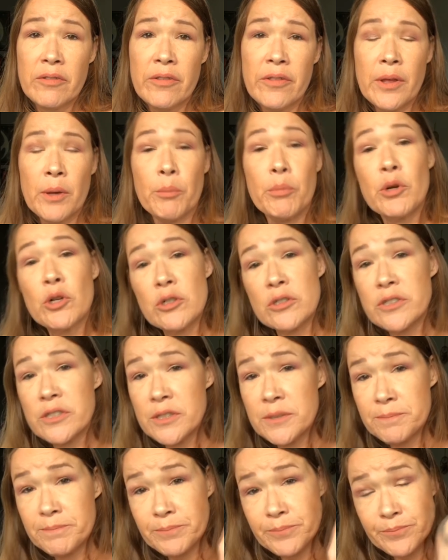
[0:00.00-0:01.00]
the
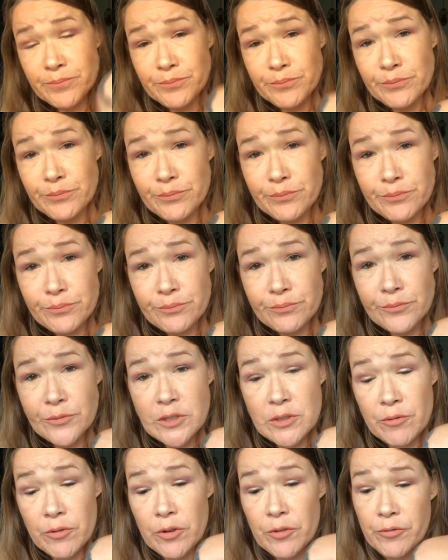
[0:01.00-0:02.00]
purse
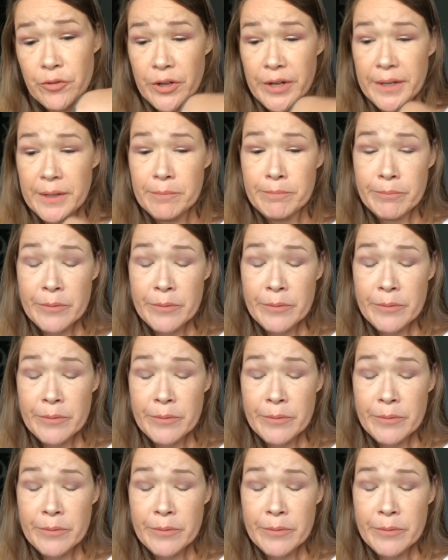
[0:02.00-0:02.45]
for free.